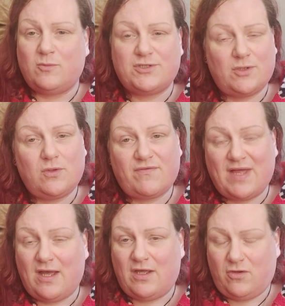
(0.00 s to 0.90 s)
We'll do all of
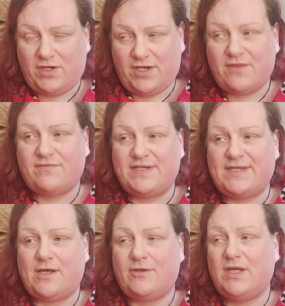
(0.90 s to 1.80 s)
that on another
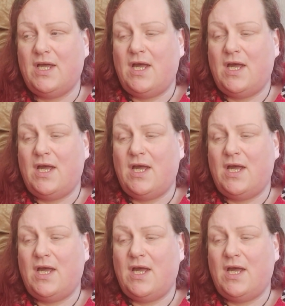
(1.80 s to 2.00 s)
video.